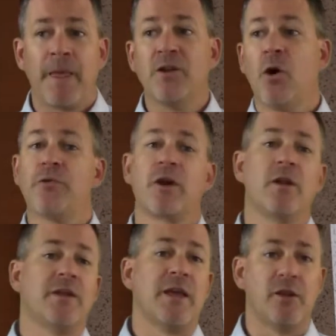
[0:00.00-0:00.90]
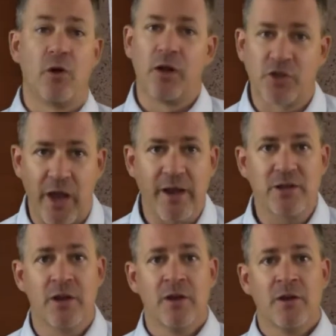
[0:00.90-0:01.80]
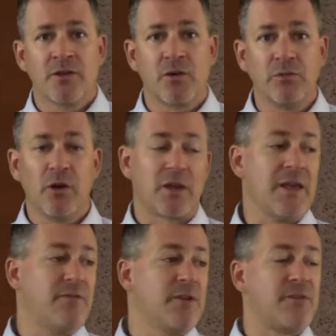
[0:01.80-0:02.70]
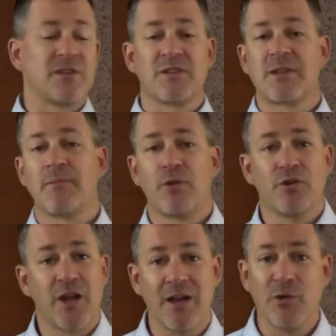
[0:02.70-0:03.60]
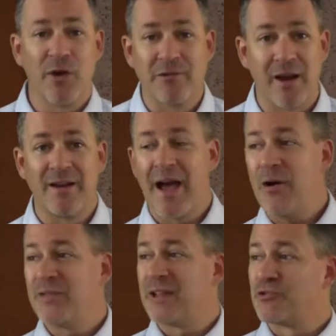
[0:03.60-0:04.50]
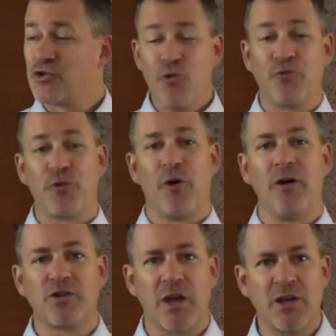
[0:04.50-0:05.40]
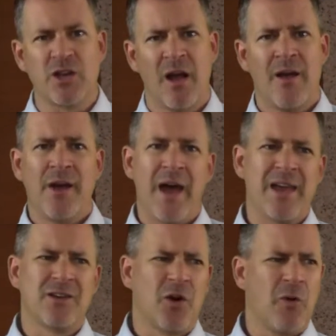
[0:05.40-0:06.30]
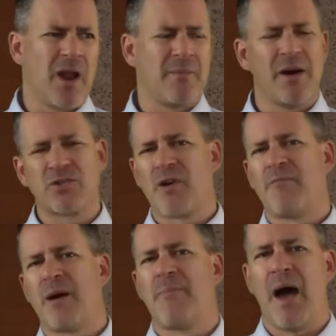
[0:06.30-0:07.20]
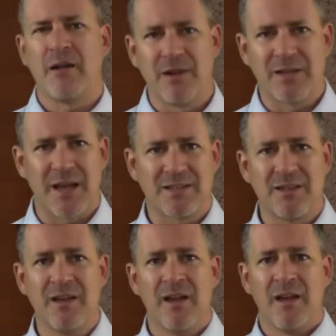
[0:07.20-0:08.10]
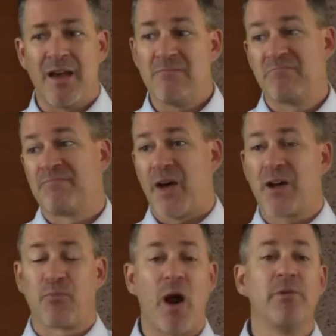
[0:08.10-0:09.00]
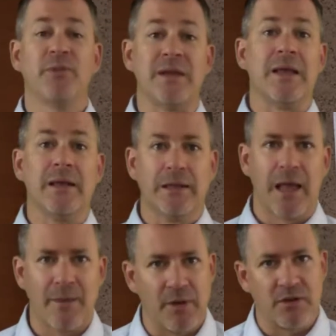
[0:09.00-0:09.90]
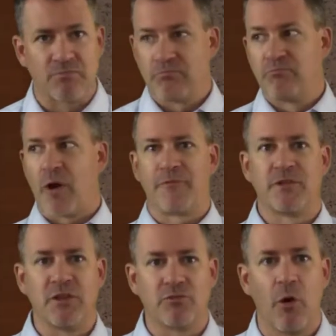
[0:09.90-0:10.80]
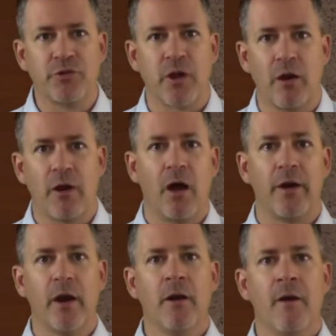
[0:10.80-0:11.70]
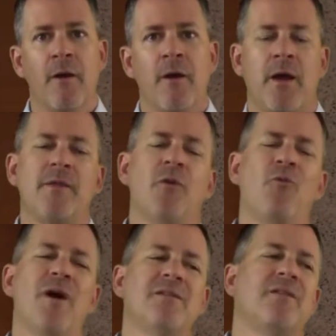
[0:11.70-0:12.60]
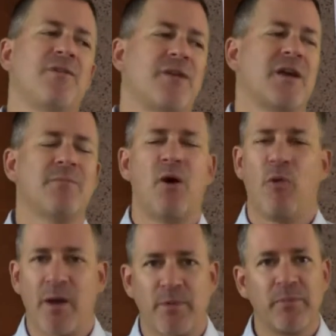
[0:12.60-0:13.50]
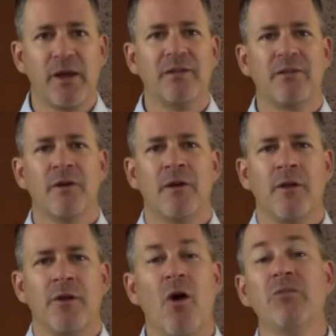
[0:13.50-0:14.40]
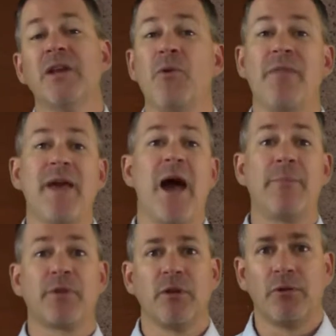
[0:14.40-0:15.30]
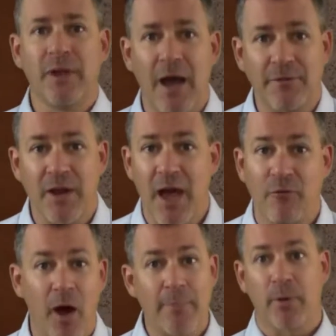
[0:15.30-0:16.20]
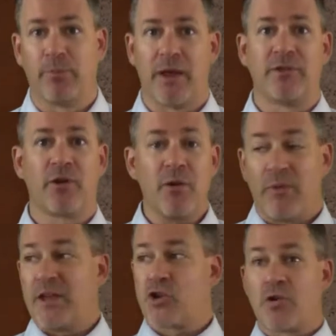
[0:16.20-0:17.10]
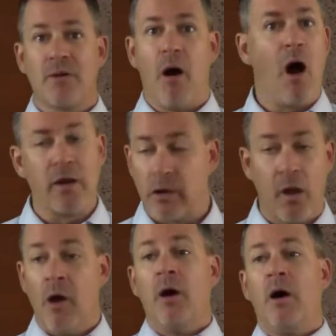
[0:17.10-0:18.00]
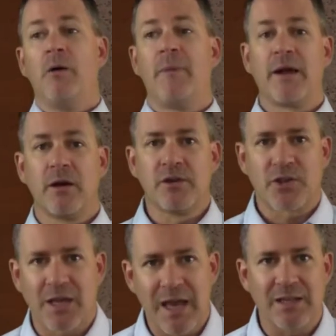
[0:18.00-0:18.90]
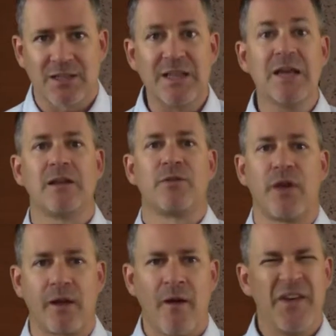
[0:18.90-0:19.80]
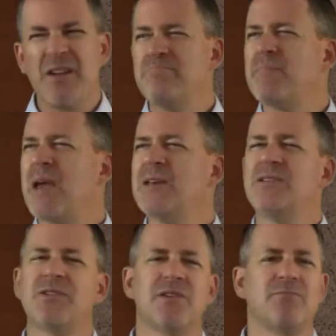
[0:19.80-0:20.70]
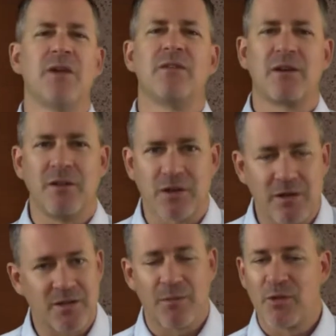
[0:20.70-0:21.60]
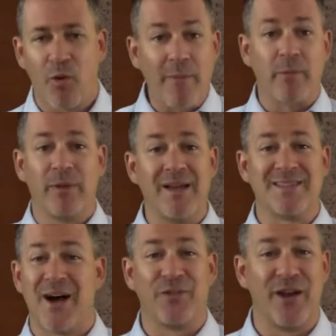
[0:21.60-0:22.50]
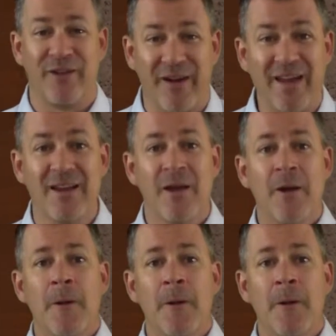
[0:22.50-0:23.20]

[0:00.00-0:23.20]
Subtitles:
They know they're going to need an oil change. So look, even if it's December or January right now and they're due for an oil change, hey, you know what? I might as well have my battery tested, and I probably need an alignment as rough as these roads are around here. And then when do they think about wiper blades? Only when they absolutely have to have wiper blades, right? When they turn them on and, oh my goodness, I can't see anything. It amazes me the condition of some of the wiper blades out there, right?